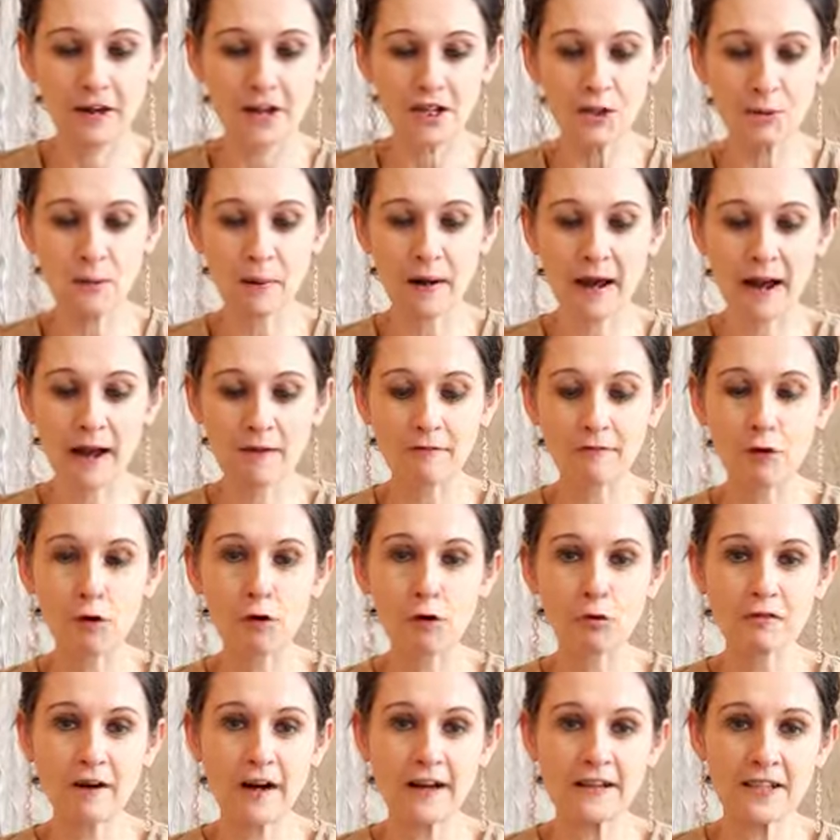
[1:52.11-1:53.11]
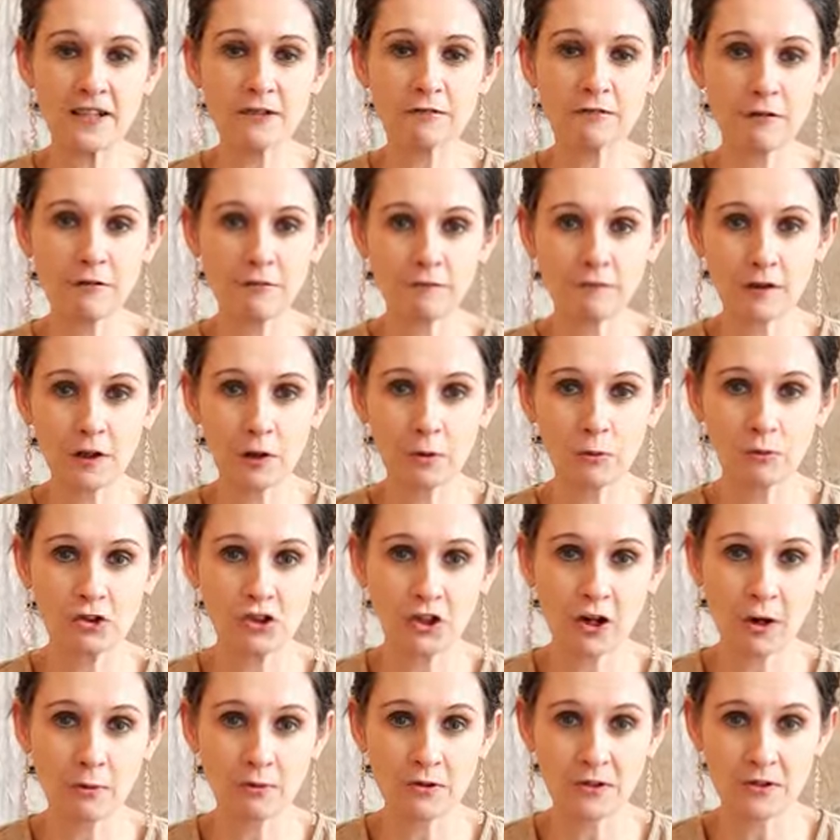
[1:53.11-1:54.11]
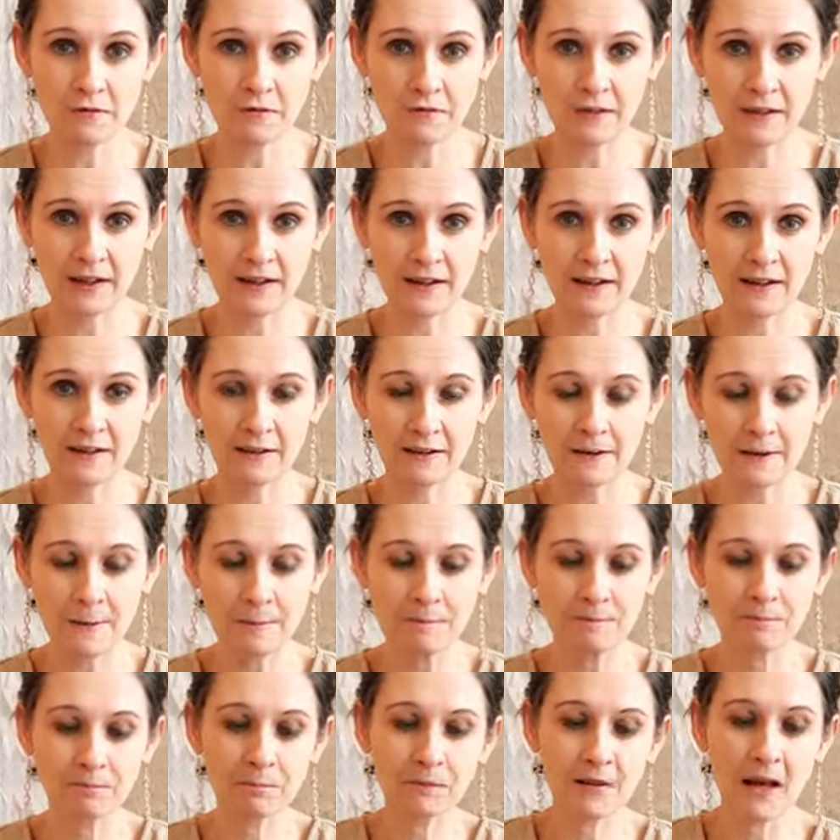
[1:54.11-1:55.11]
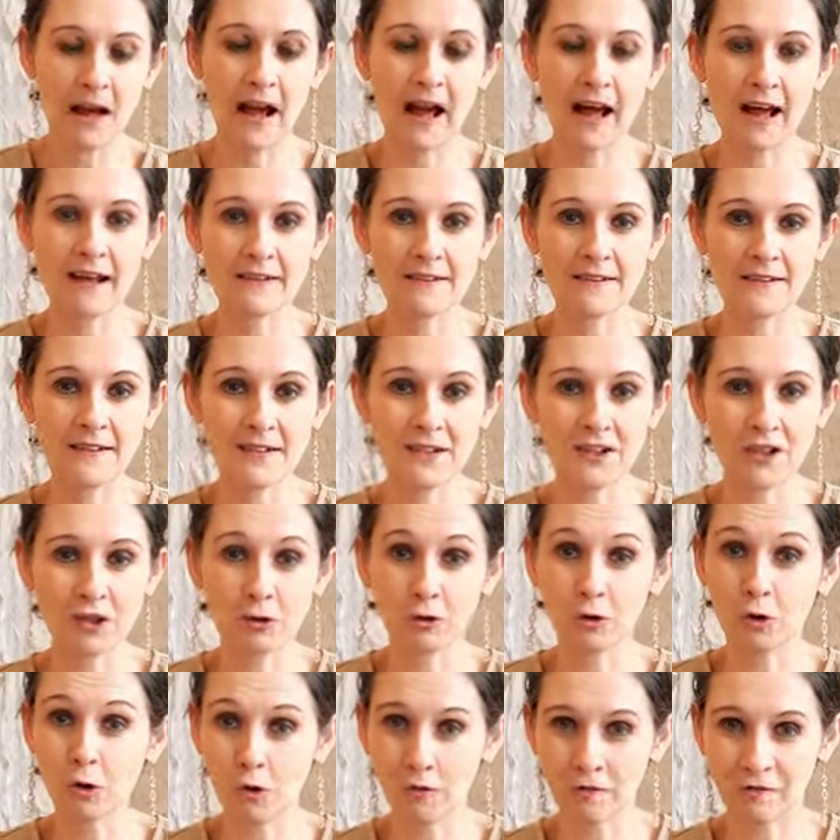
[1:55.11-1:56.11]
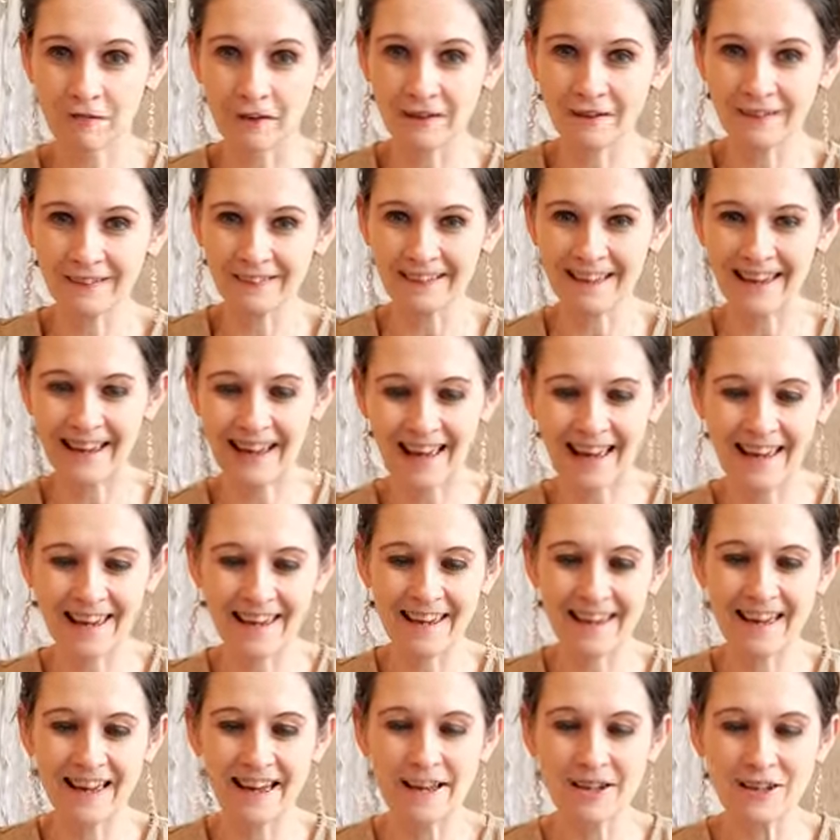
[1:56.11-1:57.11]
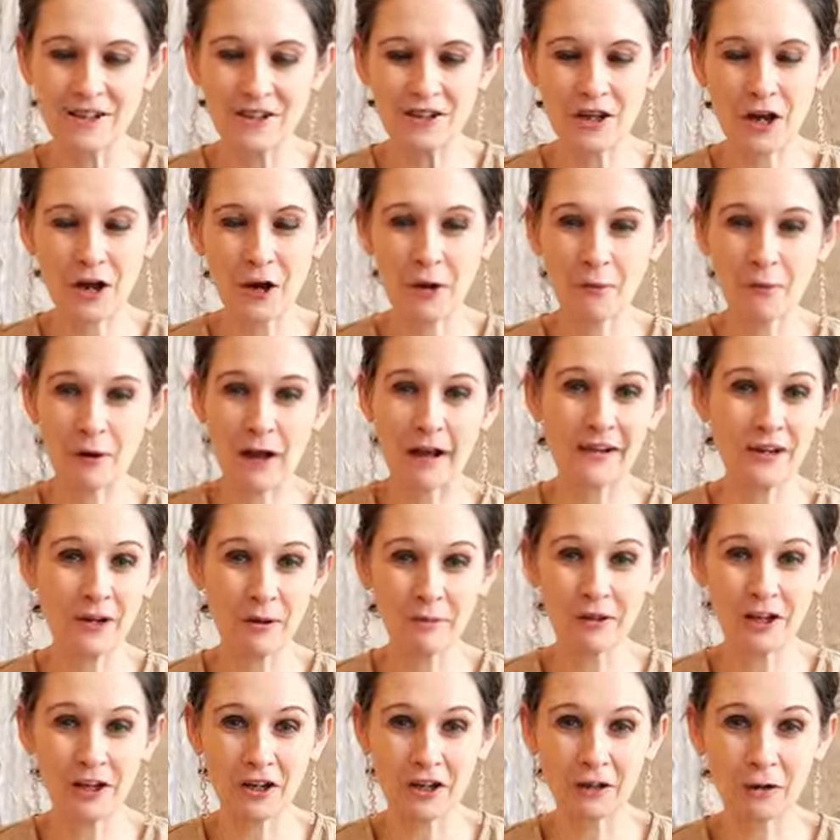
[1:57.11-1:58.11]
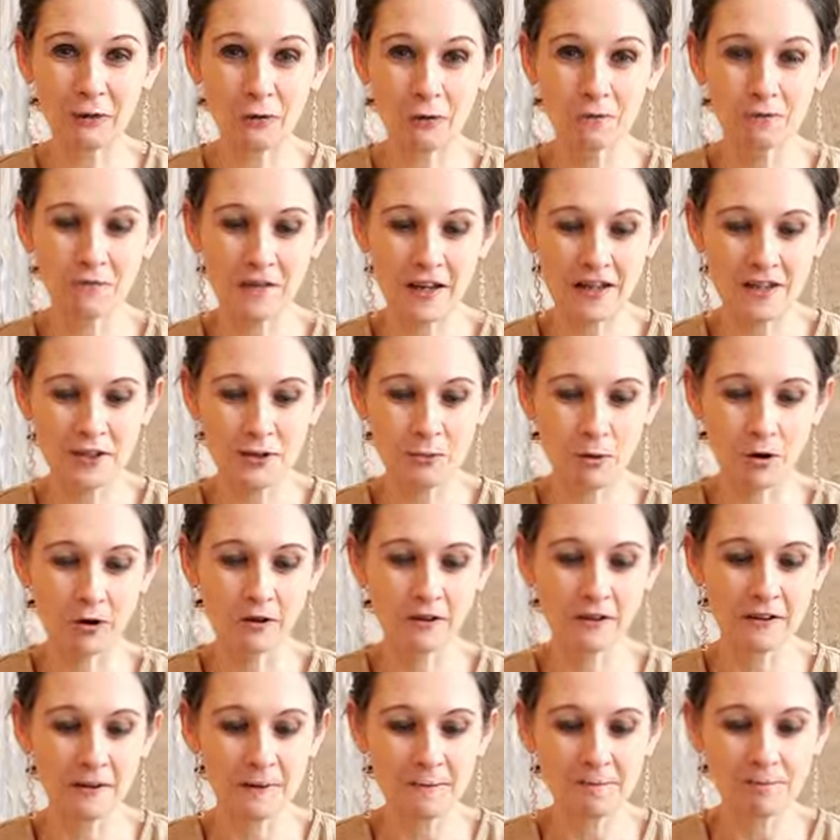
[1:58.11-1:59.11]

So I have already reviewed Josephine and you'll love her, okay? So I know you're going to love this one.